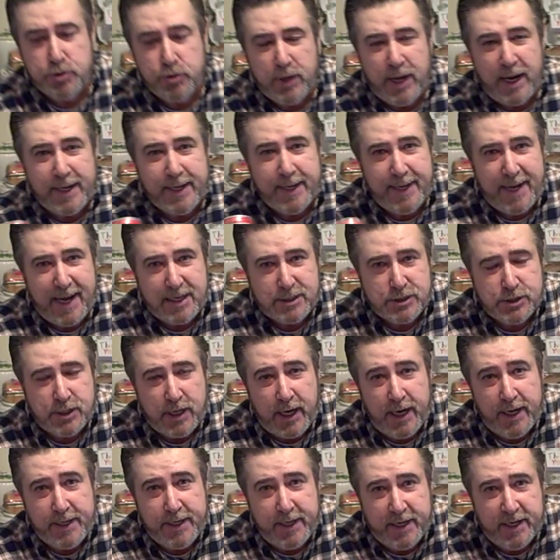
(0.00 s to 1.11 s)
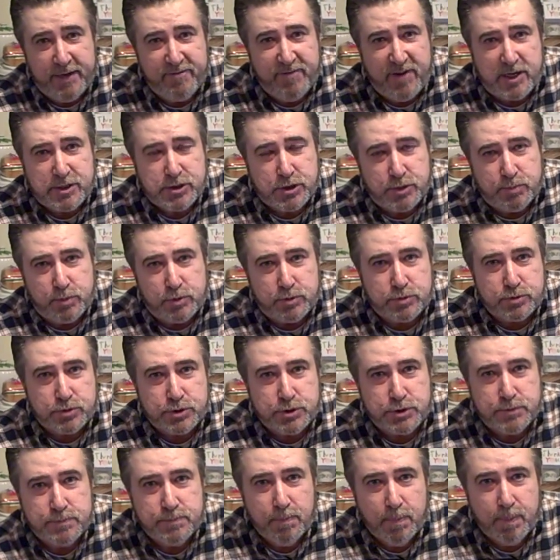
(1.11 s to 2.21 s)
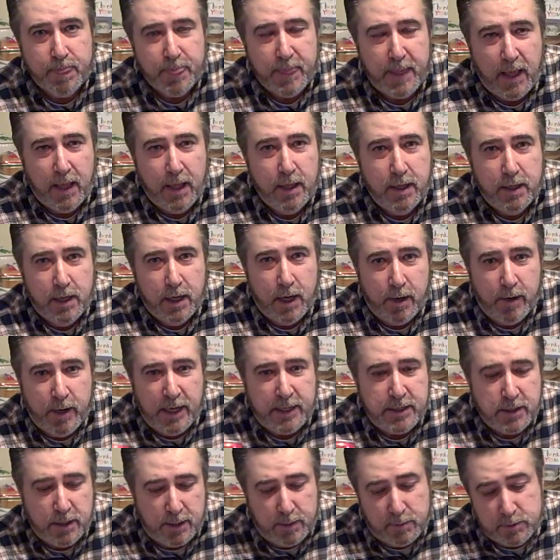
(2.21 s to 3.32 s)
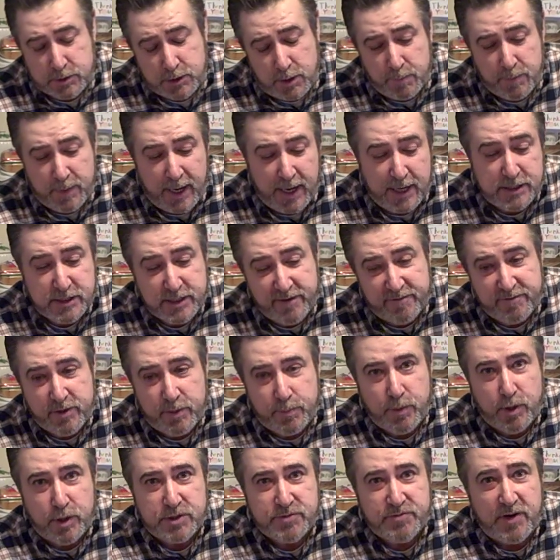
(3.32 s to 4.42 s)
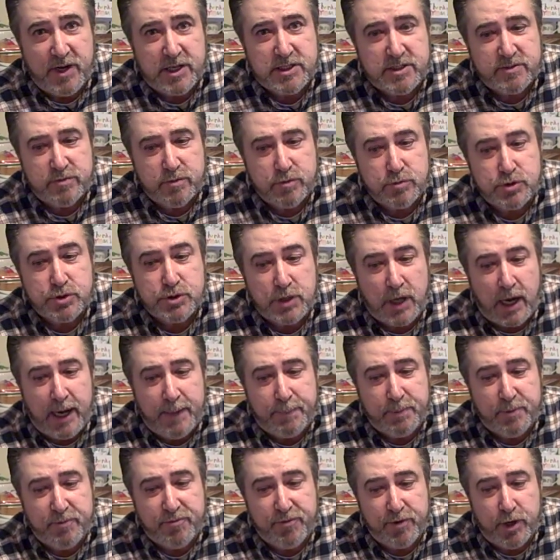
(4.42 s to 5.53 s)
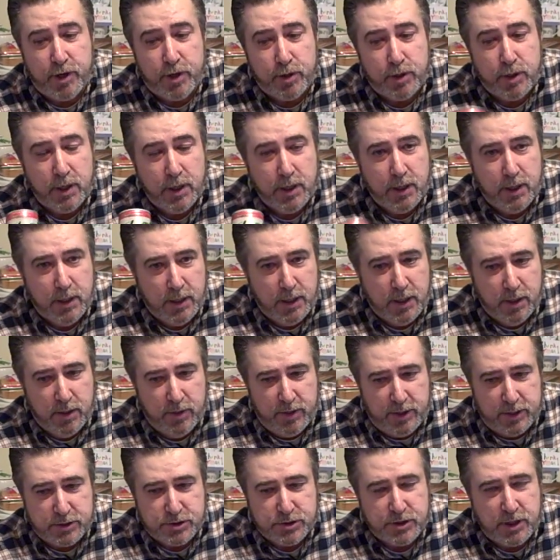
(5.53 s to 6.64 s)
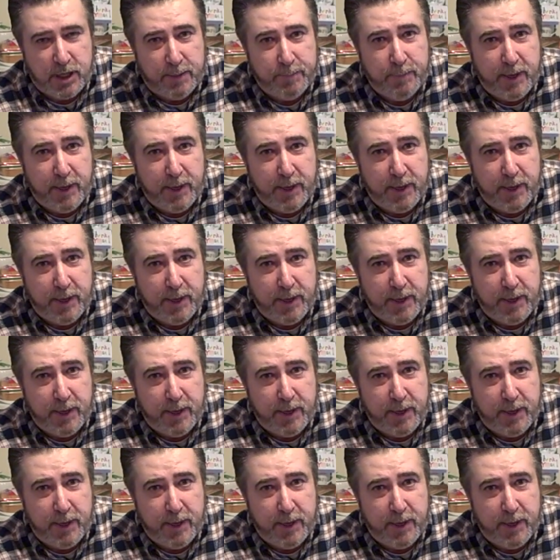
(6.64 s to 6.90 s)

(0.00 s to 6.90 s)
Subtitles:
do not get outside to get vegetables. All right, some guys give their birds vegetables. I prefer this. I